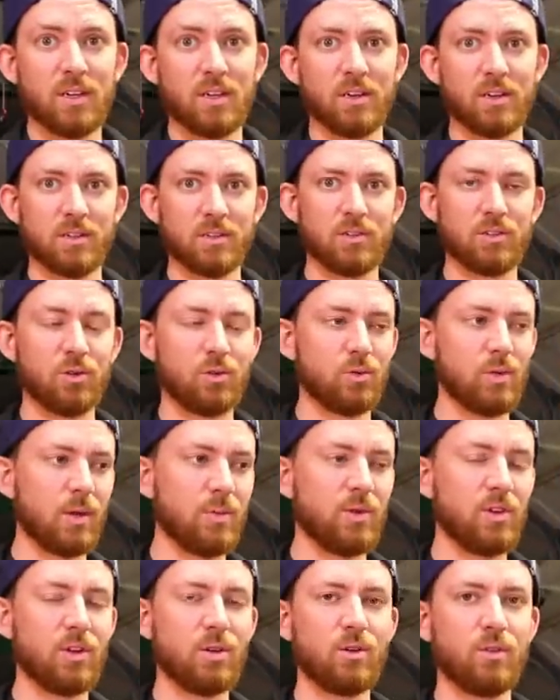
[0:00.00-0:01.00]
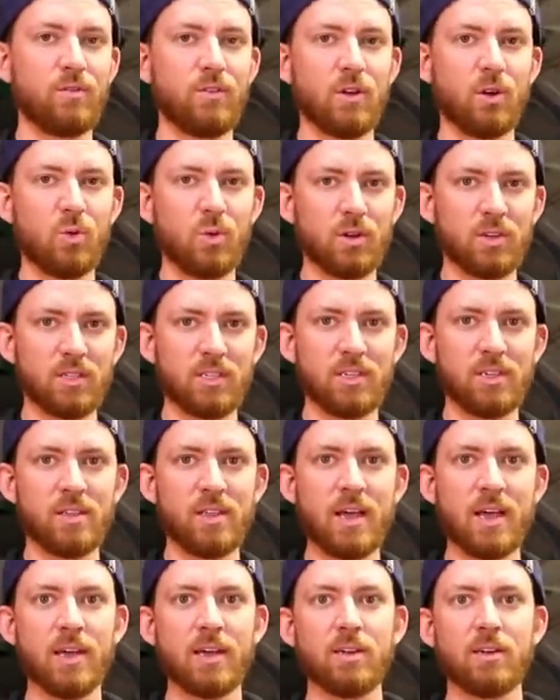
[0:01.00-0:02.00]
So let me know if y'all want to see
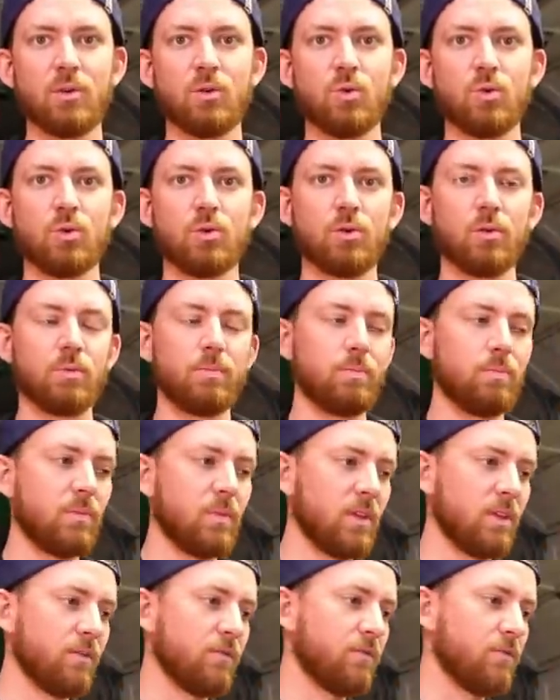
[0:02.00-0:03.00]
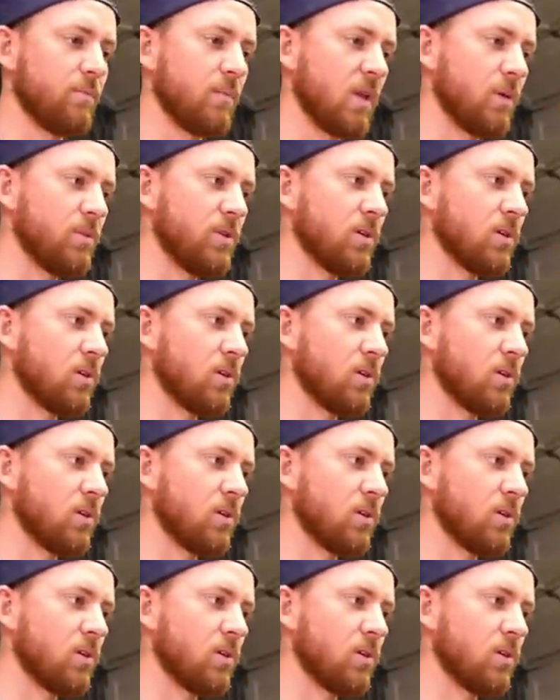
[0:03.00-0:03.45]
that, or if maybe